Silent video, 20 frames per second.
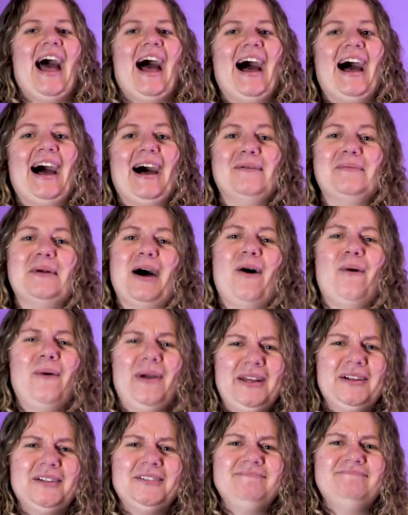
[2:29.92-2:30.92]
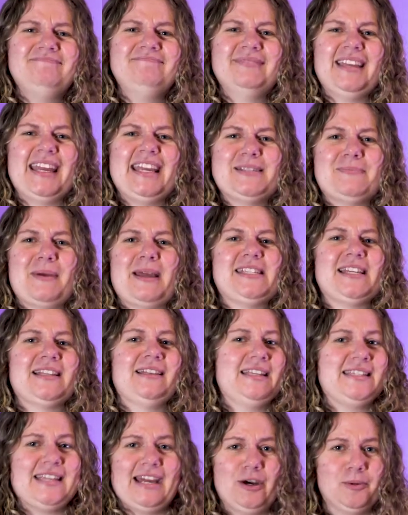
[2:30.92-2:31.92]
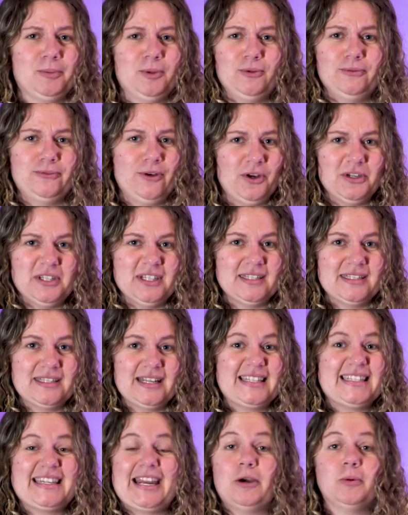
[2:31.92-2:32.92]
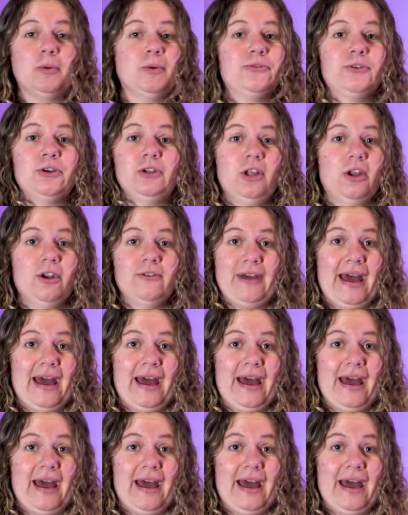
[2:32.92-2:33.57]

um, oil is basically terrible for otters. It's terrible for a lot of